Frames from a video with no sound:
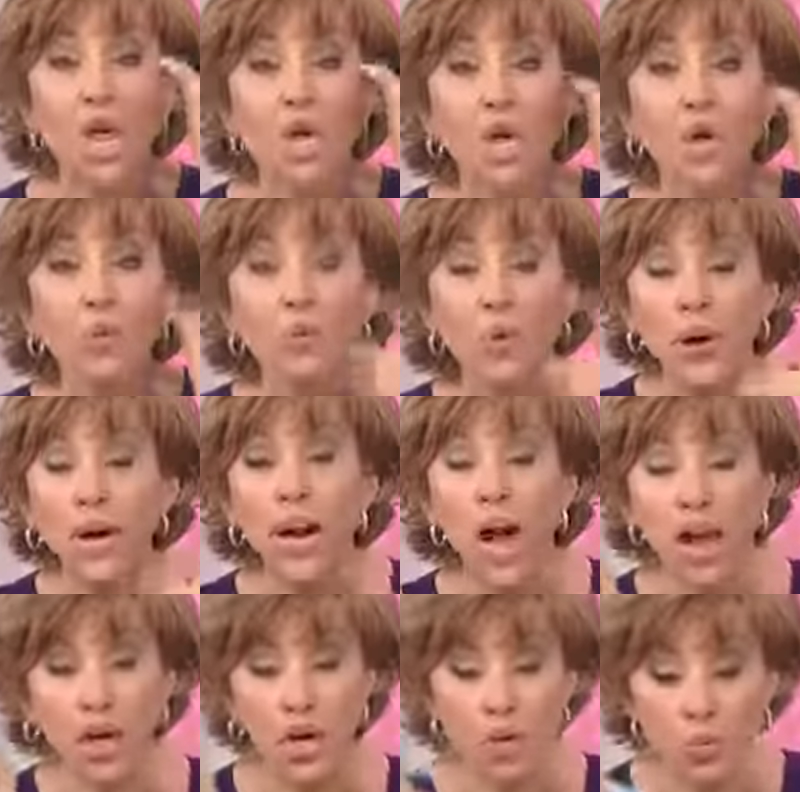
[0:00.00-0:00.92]
you put it
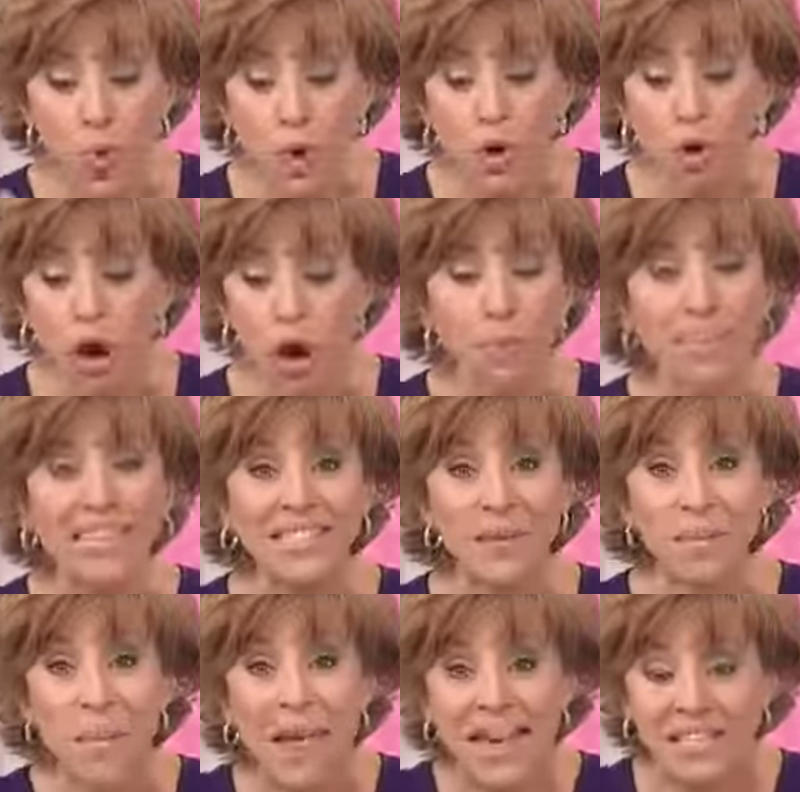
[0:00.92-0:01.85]
on, you roll it on with this
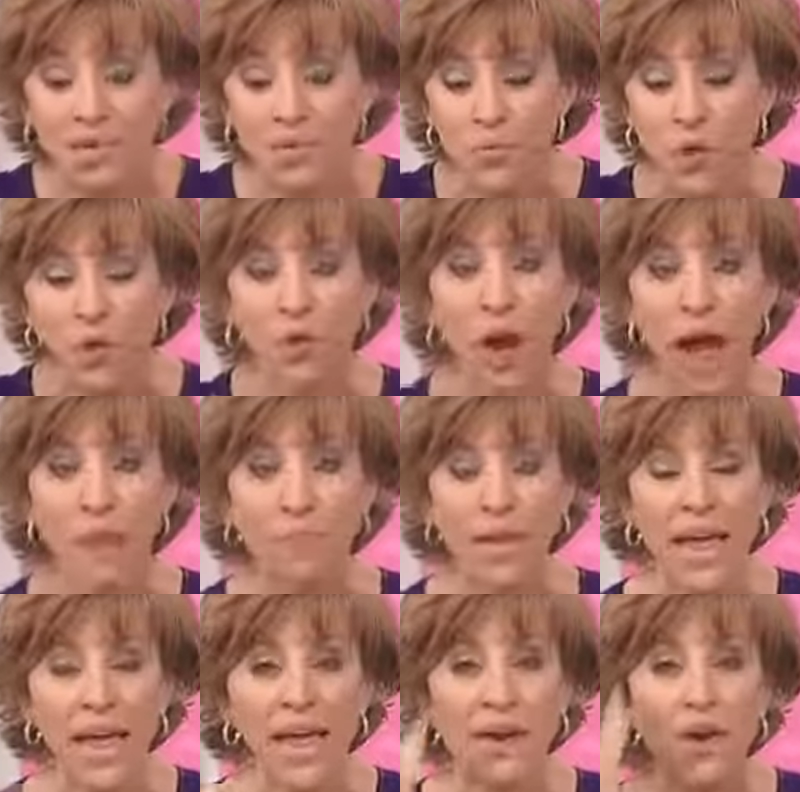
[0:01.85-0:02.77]
amazing roller
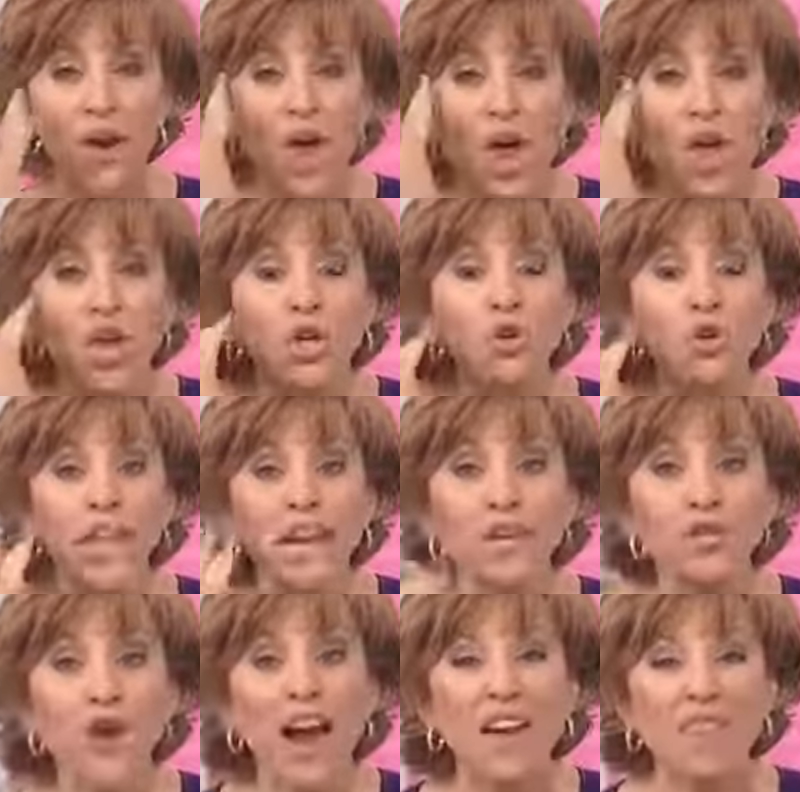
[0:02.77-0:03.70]
applicator, you let
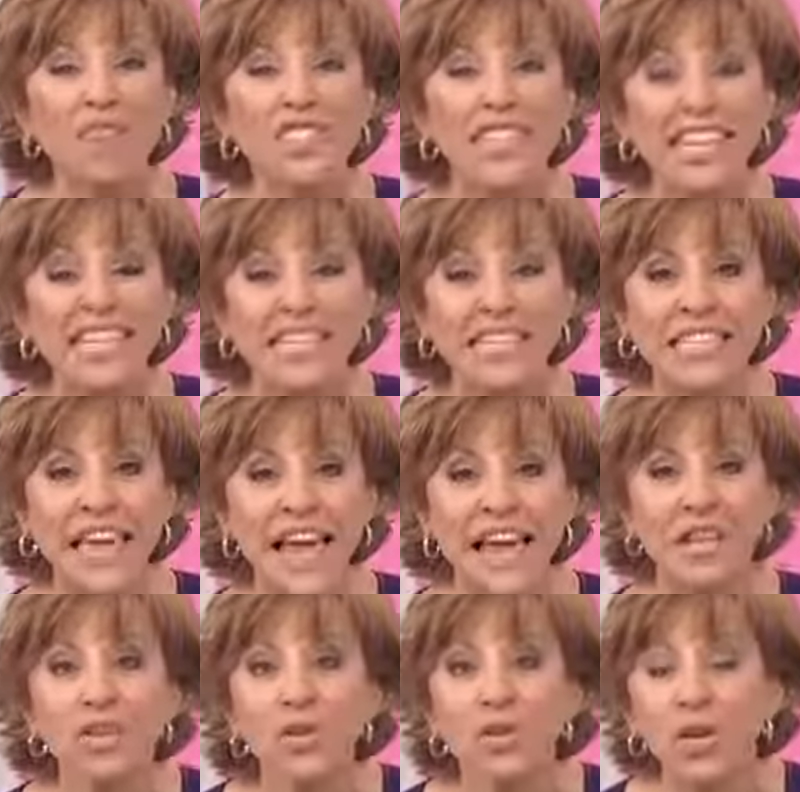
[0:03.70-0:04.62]
it dry for 60
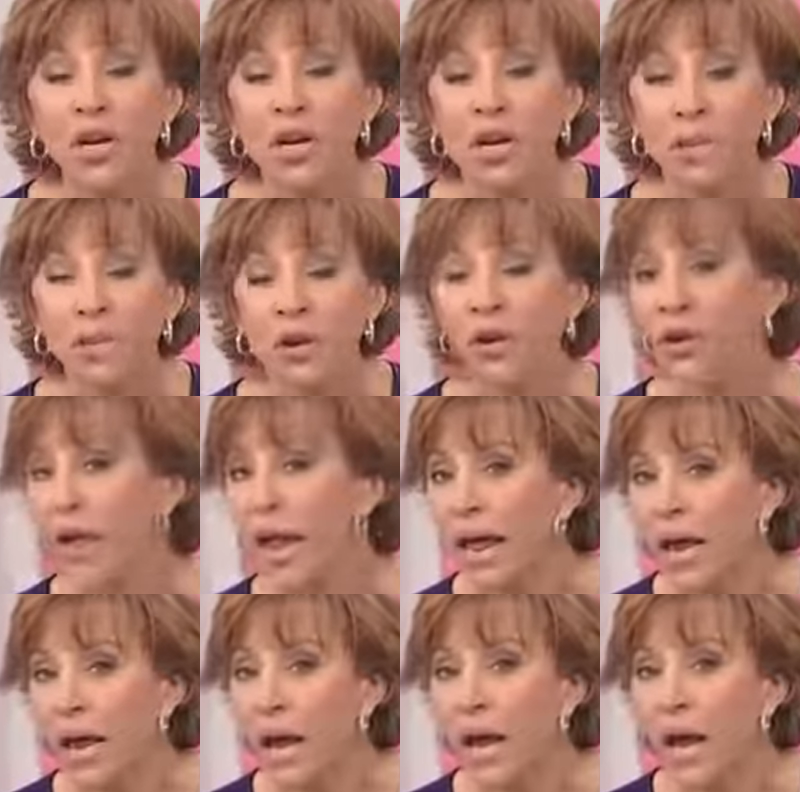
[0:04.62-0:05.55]
seconds, you look in the mirror and you're like,